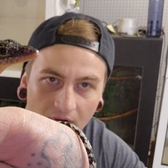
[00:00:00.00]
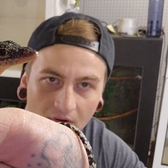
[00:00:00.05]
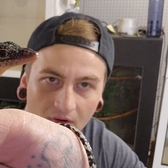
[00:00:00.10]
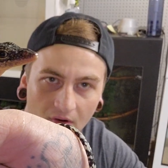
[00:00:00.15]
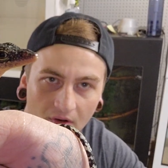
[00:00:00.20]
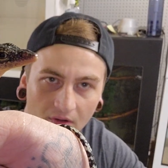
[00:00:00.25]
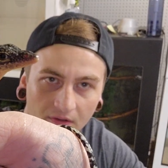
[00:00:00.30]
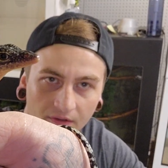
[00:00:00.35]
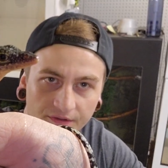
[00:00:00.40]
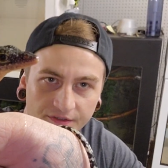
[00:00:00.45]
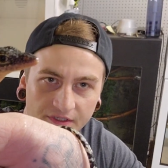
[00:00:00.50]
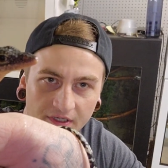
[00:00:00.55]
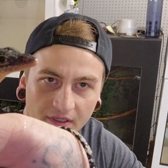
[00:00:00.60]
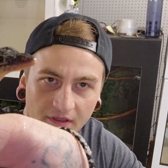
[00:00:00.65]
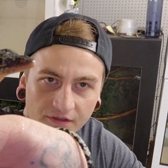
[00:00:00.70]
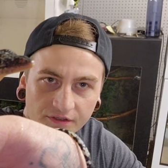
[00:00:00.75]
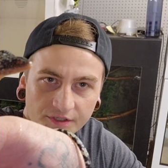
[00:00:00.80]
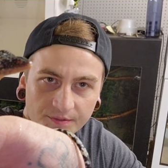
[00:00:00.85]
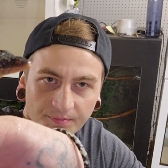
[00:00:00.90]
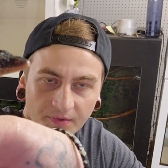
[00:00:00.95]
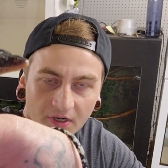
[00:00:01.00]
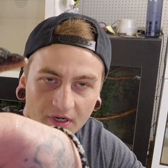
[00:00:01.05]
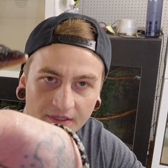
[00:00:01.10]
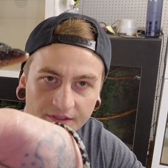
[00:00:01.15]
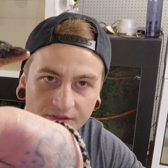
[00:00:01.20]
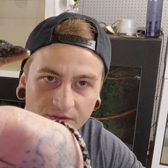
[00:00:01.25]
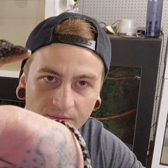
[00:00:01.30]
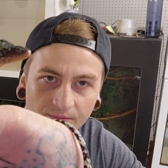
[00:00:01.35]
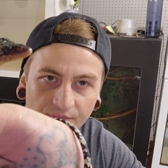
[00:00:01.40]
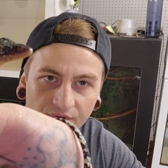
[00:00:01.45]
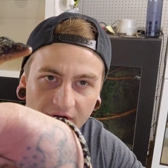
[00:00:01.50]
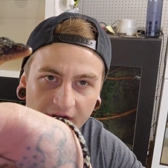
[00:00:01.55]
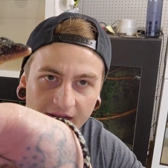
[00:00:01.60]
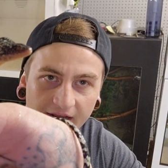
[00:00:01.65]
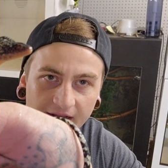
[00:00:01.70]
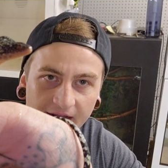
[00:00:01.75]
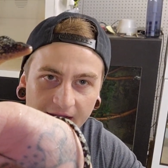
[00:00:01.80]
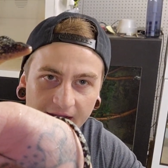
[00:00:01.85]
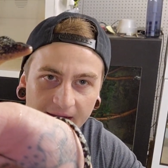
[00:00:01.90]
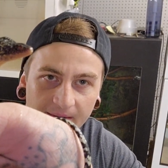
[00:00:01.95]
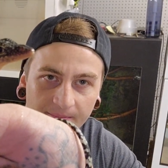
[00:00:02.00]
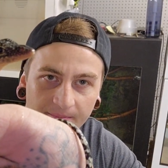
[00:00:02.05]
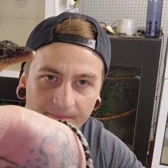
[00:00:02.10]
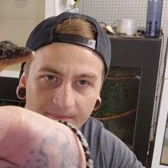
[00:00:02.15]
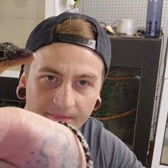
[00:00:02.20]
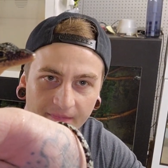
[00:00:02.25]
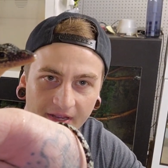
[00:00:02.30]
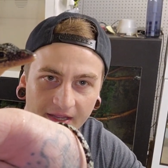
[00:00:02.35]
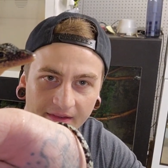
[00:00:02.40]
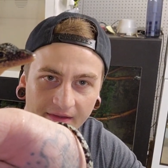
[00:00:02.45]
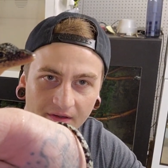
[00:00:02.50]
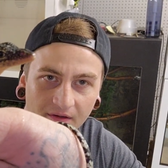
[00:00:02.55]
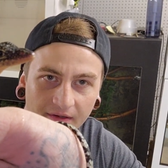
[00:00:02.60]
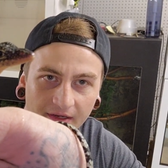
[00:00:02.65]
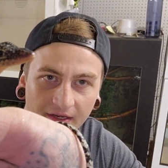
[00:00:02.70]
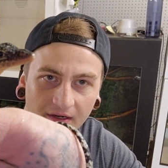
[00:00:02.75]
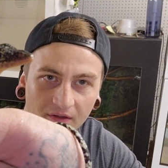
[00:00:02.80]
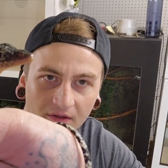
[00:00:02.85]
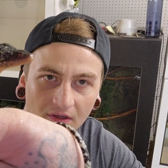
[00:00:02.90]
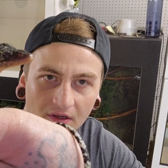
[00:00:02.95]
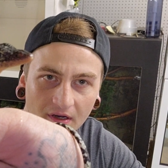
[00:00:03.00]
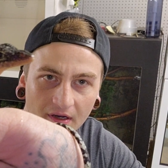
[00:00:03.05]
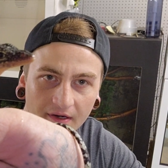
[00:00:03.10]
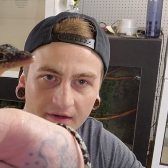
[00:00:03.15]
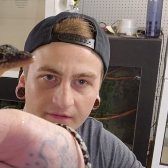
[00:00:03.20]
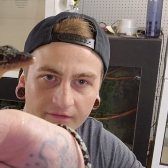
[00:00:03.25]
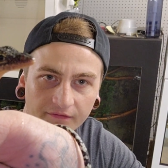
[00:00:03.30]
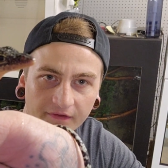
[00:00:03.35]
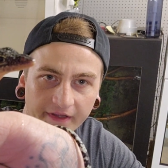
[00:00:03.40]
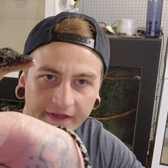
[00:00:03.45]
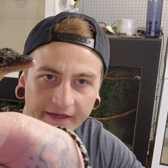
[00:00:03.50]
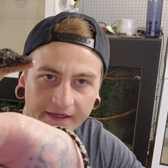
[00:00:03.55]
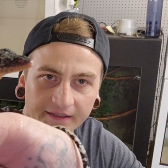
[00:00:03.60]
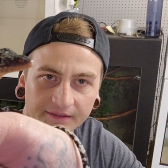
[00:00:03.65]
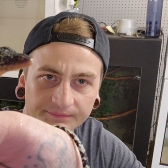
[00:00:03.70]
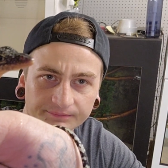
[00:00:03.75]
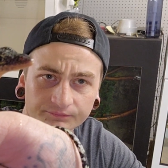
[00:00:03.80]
all those yellow spots will break up and they'll get a lot of like